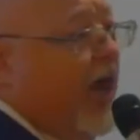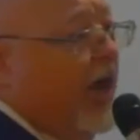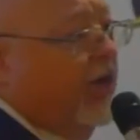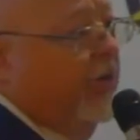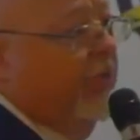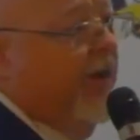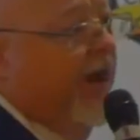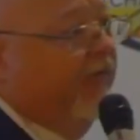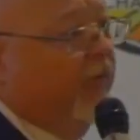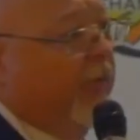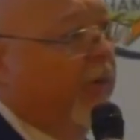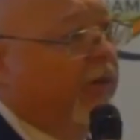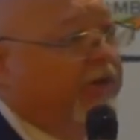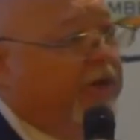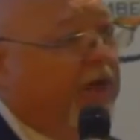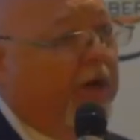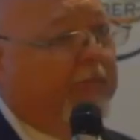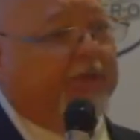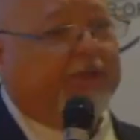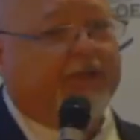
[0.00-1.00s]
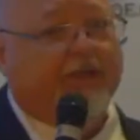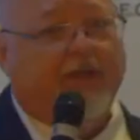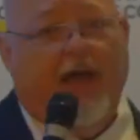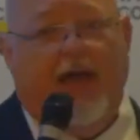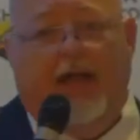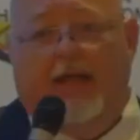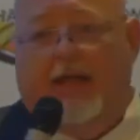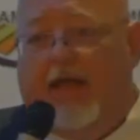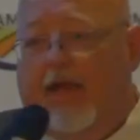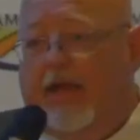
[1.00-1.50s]
talk to them afterwards, come to
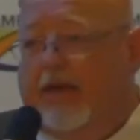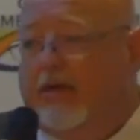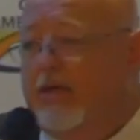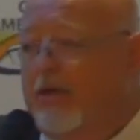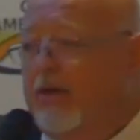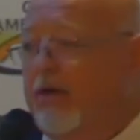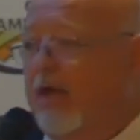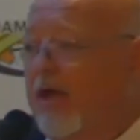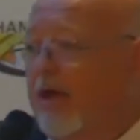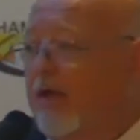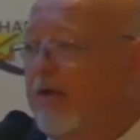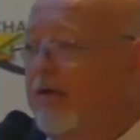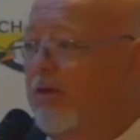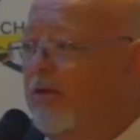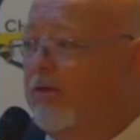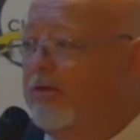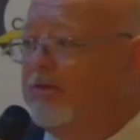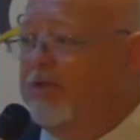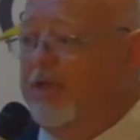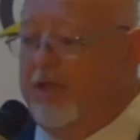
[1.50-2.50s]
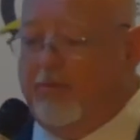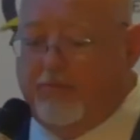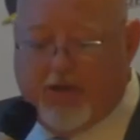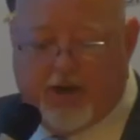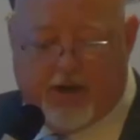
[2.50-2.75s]
Skyland and you'll see them